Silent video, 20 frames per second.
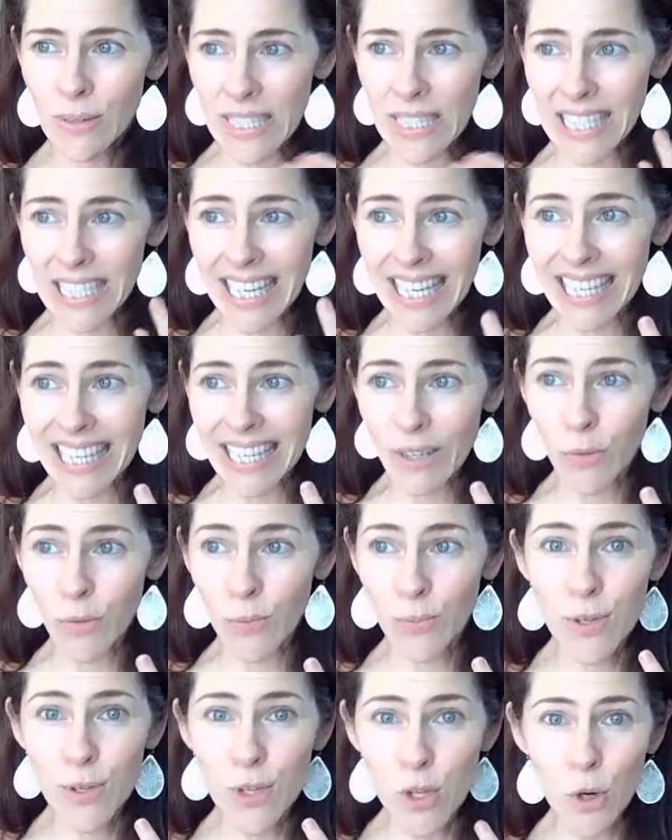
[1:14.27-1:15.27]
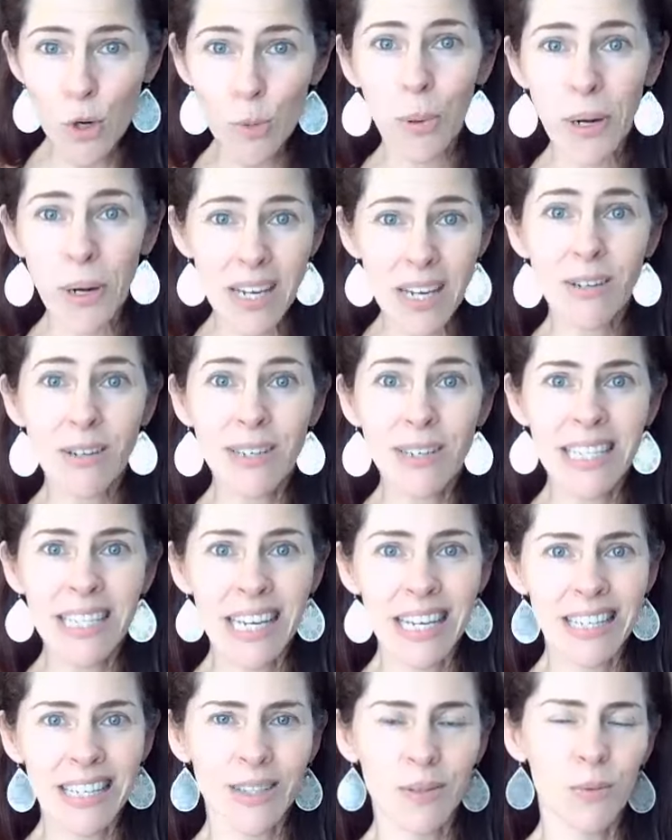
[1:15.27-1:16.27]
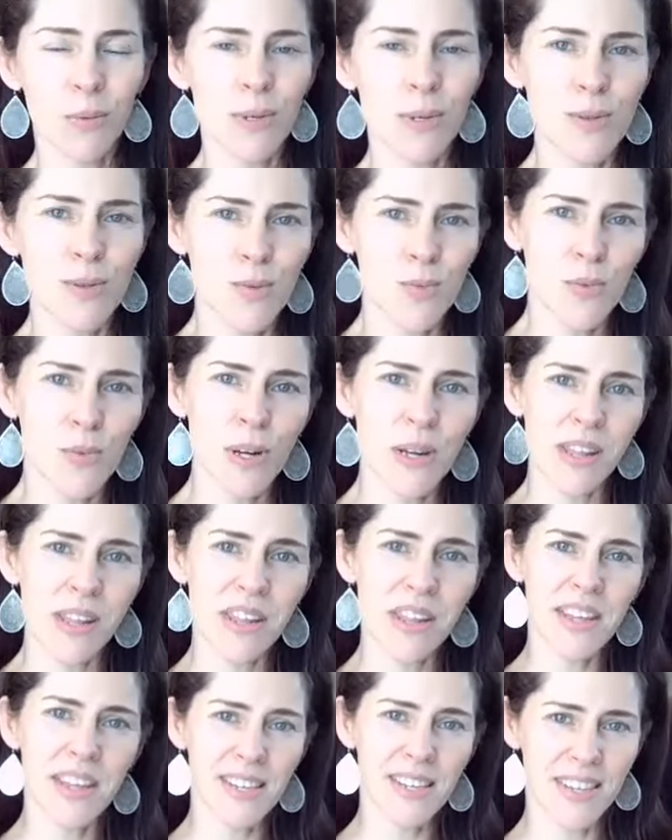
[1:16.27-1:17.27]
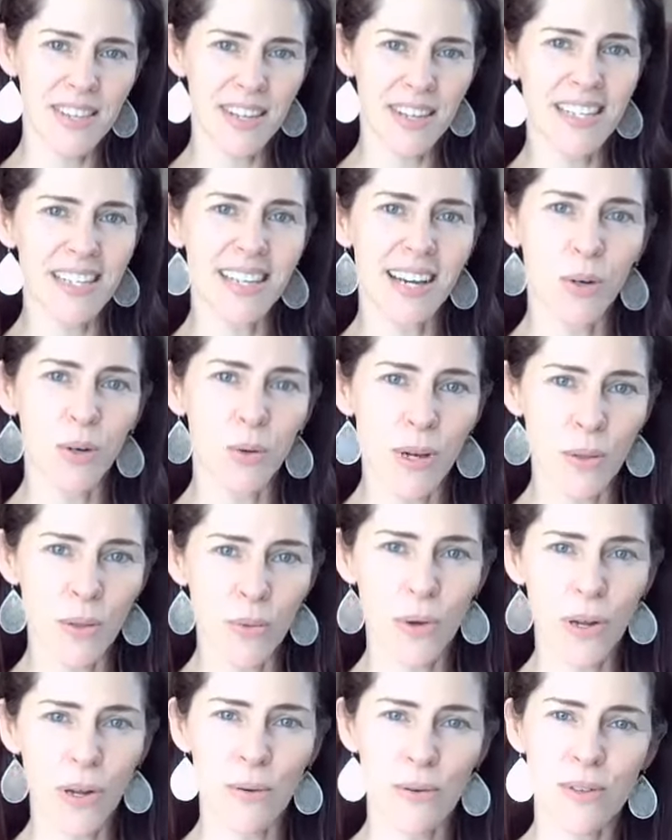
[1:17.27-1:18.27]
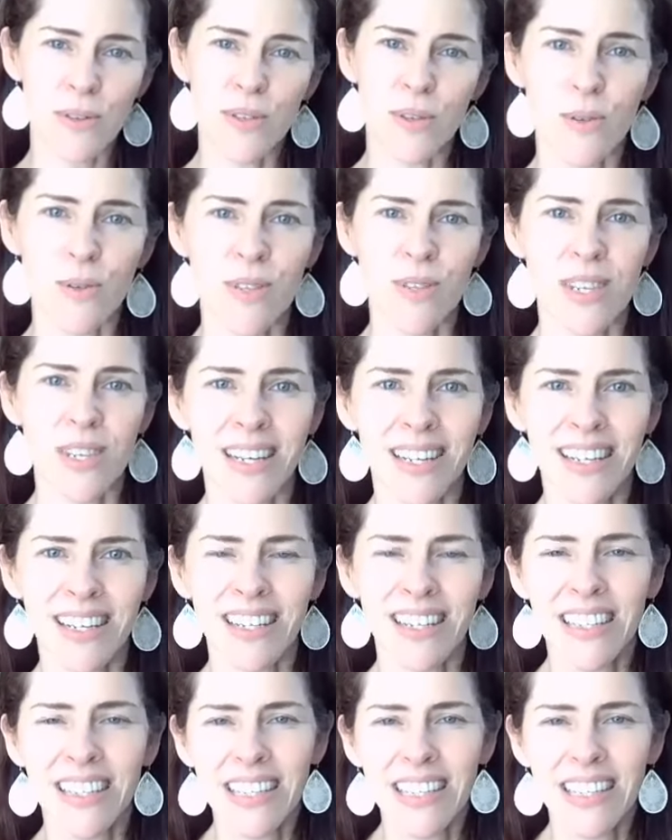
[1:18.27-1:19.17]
getting super irritated was one of the things that I dealt with when I was so sick.